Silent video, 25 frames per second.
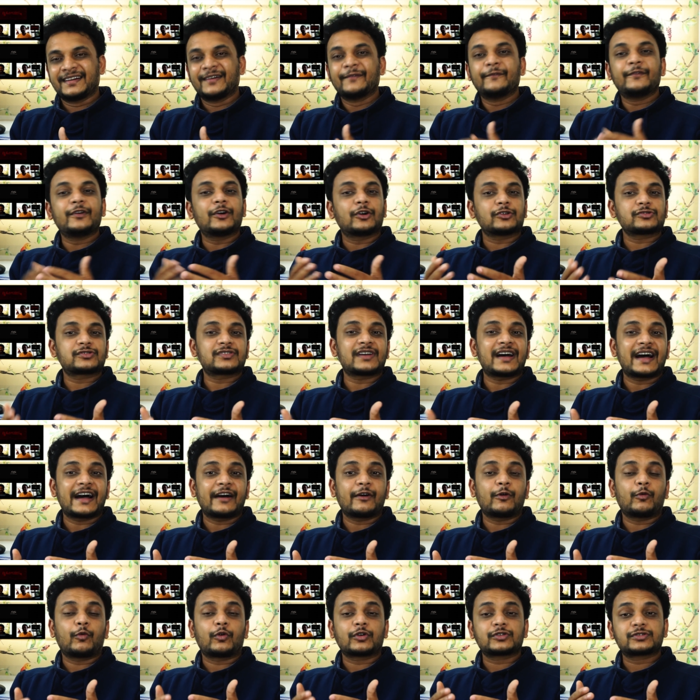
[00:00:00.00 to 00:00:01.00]
We also
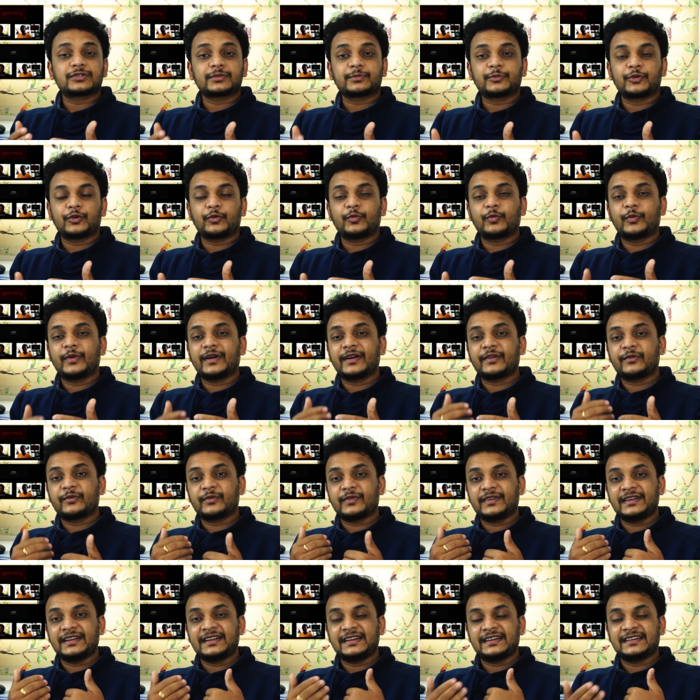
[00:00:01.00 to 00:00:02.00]
have a WhatsApp group where
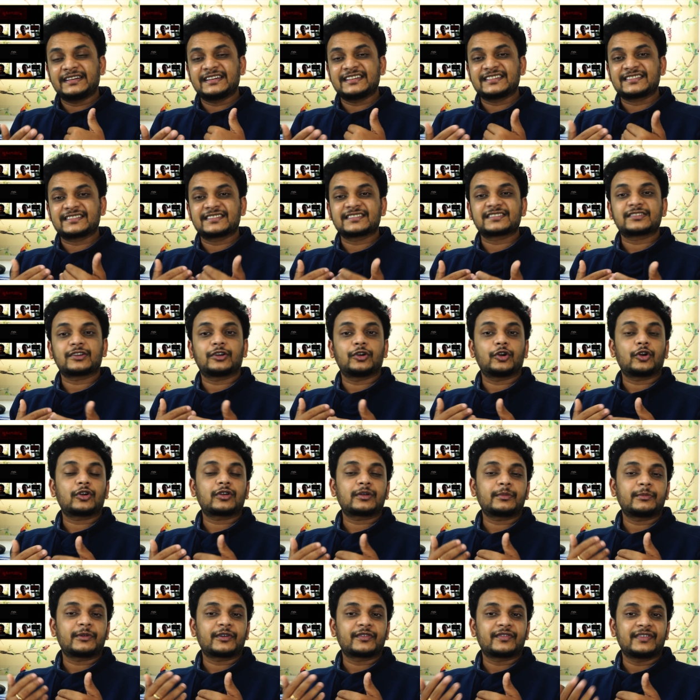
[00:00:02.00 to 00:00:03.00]
we discuss a lot
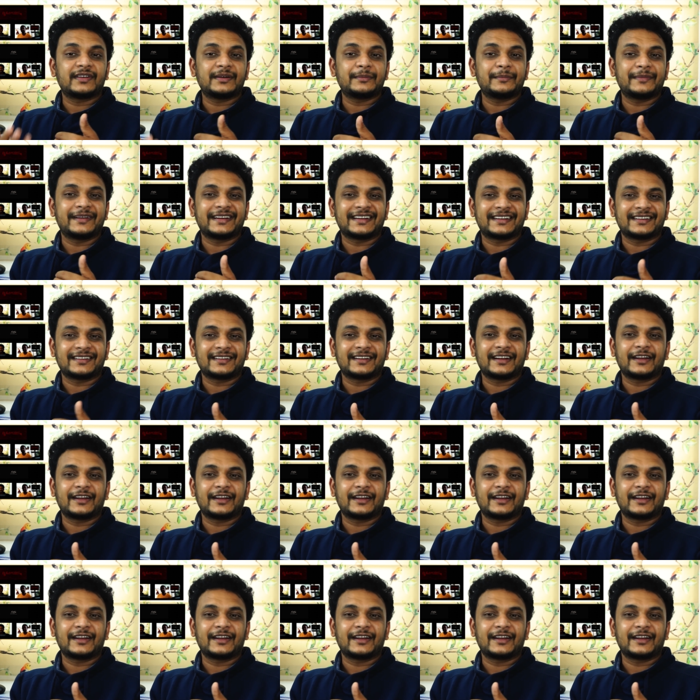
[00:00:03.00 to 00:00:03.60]
about filmmaking.